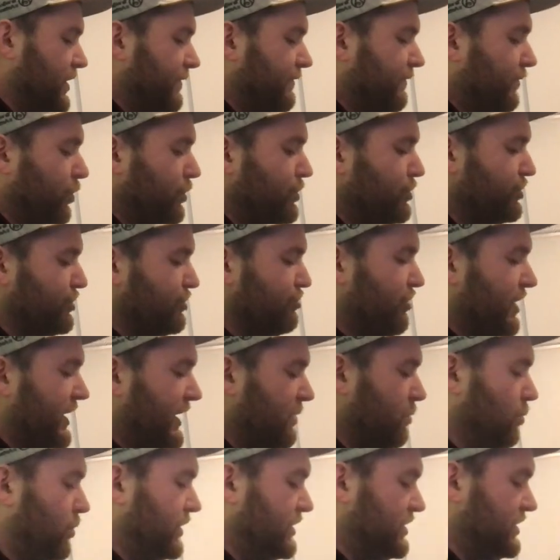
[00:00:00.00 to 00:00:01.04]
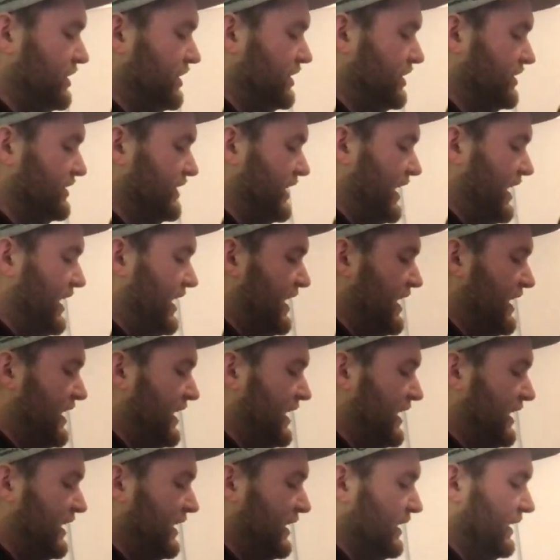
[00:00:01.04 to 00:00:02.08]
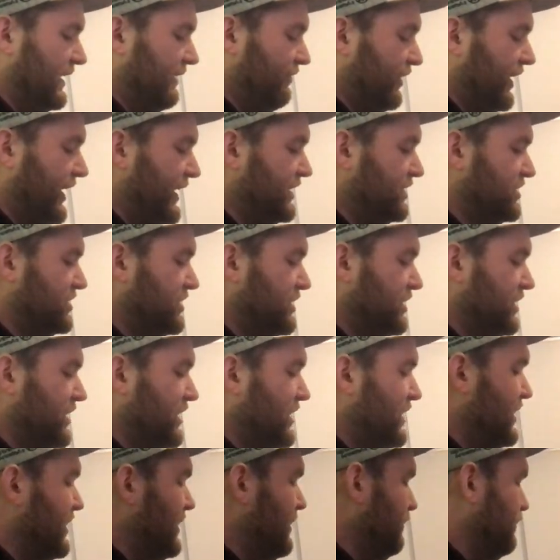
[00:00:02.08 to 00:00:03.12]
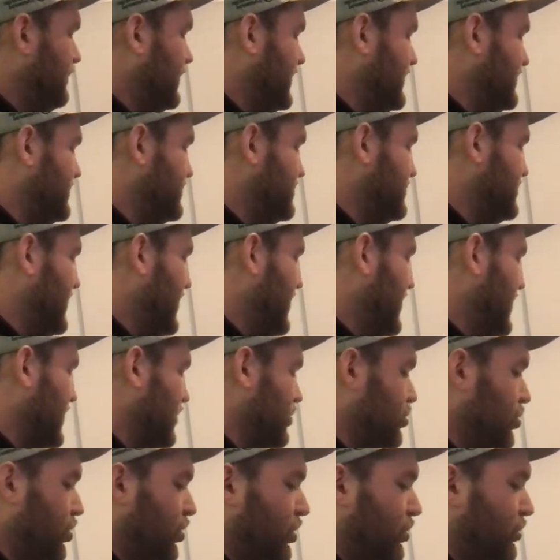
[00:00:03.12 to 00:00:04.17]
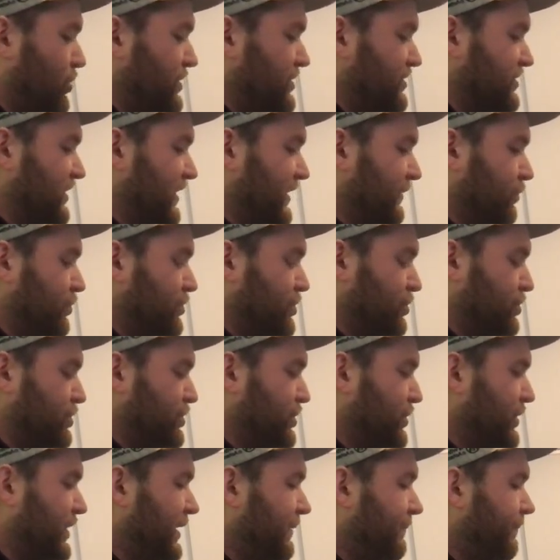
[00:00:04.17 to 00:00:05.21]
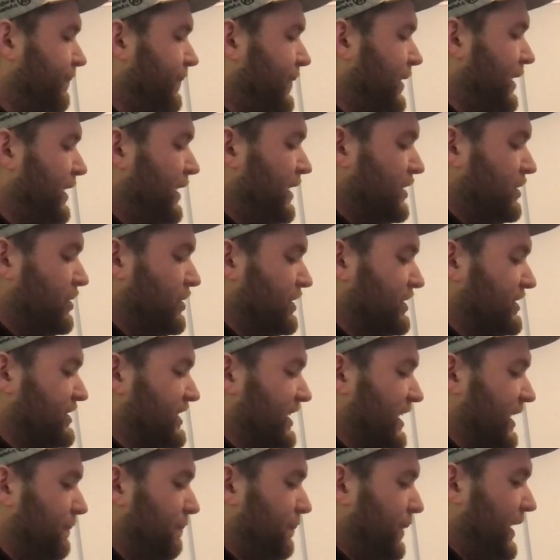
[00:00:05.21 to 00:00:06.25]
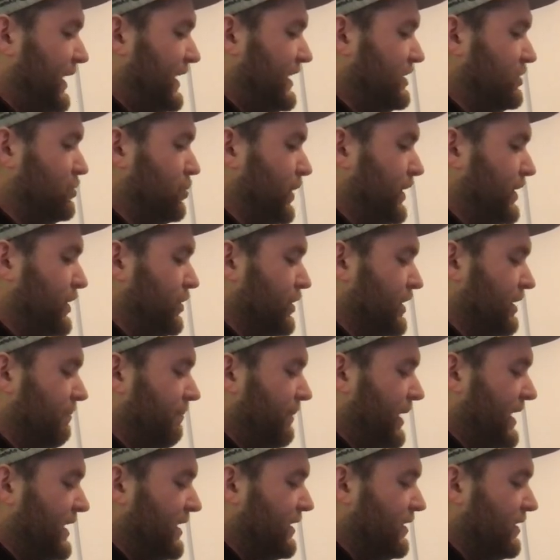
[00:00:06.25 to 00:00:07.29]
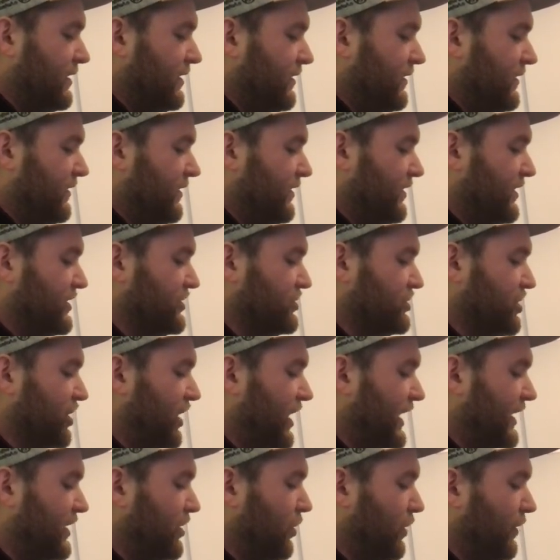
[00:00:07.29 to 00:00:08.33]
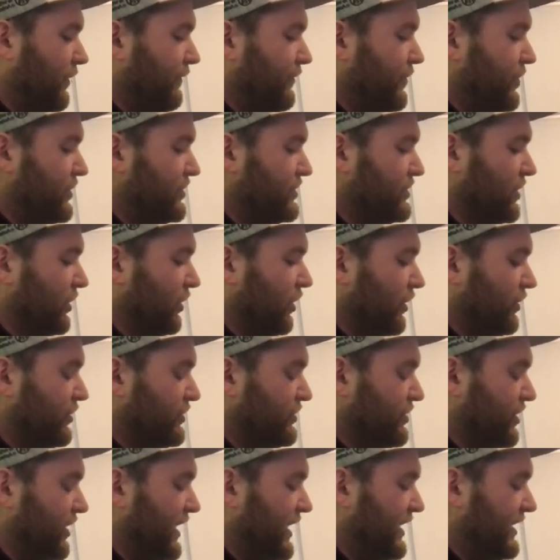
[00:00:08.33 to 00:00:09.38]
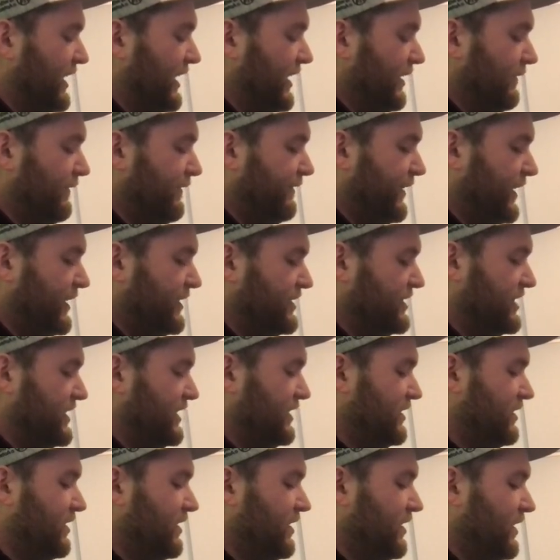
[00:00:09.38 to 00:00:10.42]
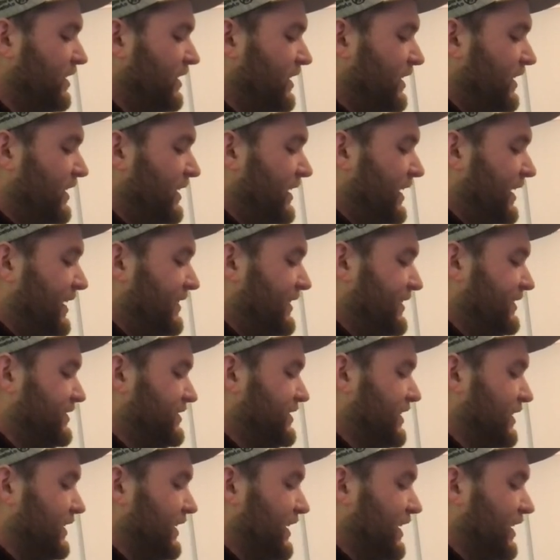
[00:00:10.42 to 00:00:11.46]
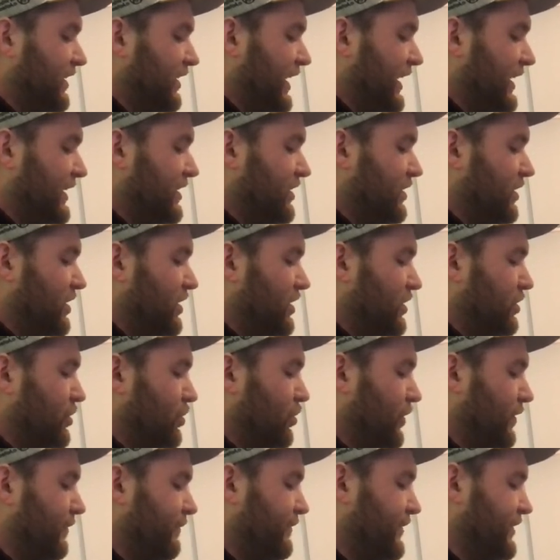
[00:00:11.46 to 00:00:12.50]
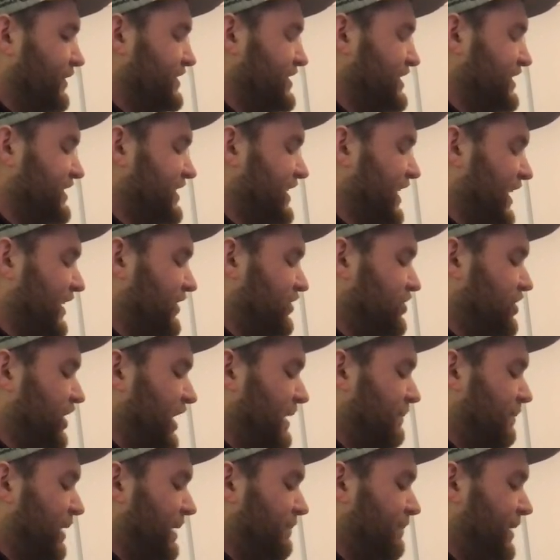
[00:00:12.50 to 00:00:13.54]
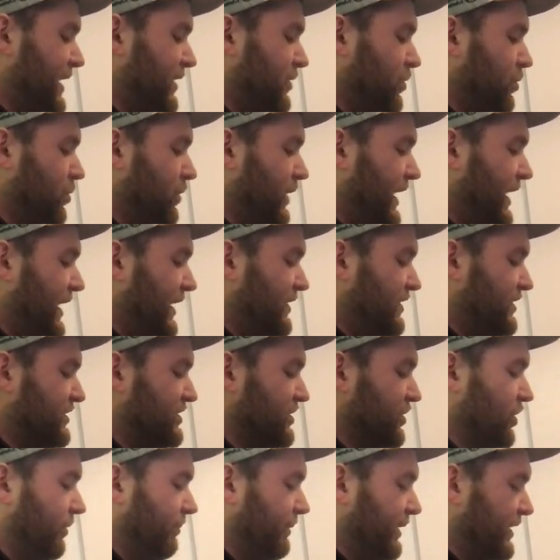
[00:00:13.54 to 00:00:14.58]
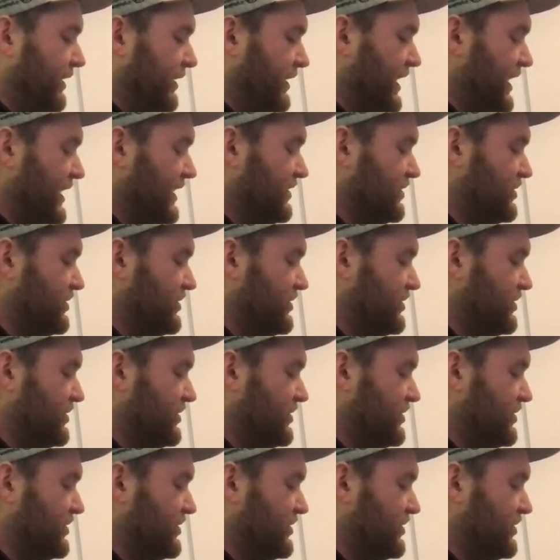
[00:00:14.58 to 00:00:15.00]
Fortress Dragon, which is a level 8, plus Core, which is a level 2 tuner. You can set up plays where you can make this guy going first alongside an Infinity, and then suddenly like your Infinity can't die by battle and it's an Omni Negate,